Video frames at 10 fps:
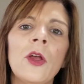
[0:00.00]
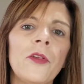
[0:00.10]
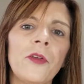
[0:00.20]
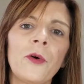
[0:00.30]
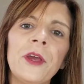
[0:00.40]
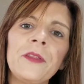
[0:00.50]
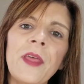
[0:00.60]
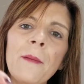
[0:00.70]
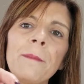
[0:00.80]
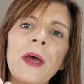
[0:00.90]
So hit
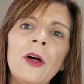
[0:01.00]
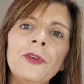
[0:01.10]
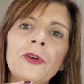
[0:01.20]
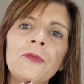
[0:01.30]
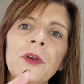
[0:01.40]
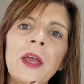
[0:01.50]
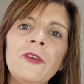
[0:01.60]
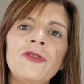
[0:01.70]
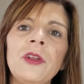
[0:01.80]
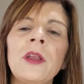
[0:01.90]
that bell
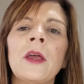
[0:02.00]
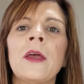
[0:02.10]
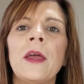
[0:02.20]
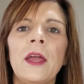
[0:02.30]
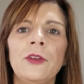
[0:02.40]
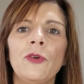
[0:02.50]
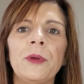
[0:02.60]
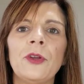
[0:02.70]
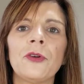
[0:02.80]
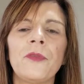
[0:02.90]
notification and you'll
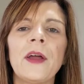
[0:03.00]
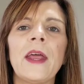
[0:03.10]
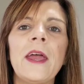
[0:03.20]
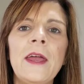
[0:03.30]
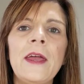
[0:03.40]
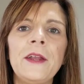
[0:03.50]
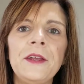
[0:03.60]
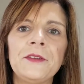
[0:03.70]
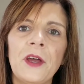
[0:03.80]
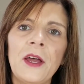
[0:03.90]
be notified
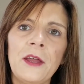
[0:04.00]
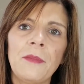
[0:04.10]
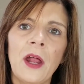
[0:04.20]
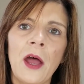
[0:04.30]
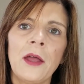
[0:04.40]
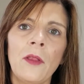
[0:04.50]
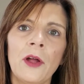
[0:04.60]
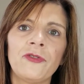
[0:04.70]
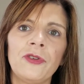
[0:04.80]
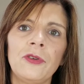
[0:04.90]
anytime that I
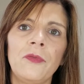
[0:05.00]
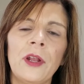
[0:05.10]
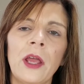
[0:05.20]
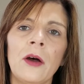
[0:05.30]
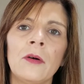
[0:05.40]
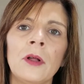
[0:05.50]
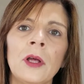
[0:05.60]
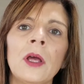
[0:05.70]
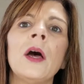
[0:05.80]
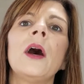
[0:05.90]
launch a new video.
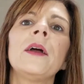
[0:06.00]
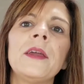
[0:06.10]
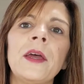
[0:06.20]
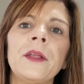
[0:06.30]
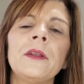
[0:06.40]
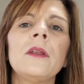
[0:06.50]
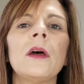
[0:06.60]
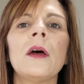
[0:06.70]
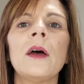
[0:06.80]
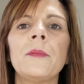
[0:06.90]
Again,
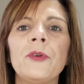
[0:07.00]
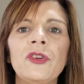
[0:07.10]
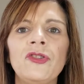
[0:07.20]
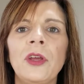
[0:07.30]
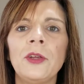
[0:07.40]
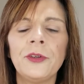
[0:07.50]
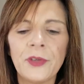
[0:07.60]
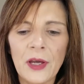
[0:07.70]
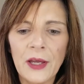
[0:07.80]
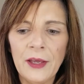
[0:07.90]
I appreciate your
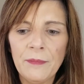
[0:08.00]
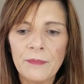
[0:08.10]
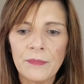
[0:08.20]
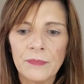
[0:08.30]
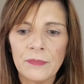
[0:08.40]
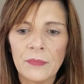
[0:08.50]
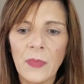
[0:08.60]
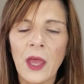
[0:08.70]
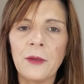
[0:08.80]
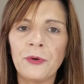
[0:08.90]
time.
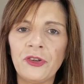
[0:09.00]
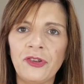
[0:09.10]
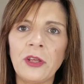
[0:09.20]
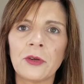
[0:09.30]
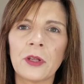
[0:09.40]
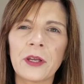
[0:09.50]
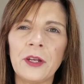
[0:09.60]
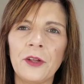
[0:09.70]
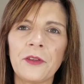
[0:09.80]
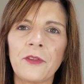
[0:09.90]
I appreciate you
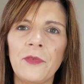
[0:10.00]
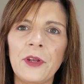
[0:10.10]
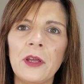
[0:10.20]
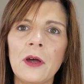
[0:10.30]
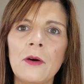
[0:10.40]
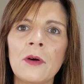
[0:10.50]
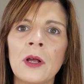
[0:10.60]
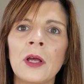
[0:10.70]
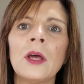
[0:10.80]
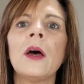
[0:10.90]
clicking on this video.
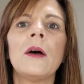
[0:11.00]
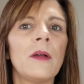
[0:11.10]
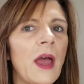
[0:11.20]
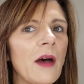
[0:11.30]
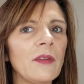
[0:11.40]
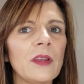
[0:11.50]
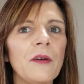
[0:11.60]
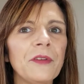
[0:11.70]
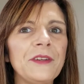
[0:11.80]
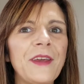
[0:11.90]
Have a
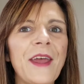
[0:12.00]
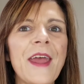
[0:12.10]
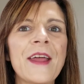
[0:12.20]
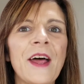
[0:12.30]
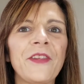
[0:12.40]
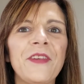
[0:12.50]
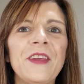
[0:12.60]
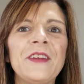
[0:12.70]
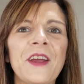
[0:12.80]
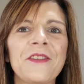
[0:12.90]
lovely day, and I'll see
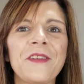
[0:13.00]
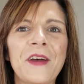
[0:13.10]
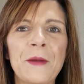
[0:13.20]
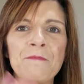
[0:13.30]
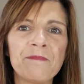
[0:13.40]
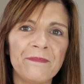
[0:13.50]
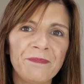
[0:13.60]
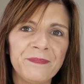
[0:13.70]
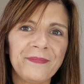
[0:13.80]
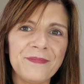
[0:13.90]
you next time.
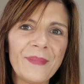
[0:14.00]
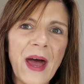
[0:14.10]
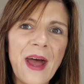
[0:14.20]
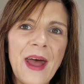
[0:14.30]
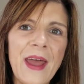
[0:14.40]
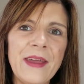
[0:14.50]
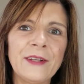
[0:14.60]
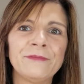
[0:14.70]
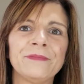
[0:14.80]
Bye.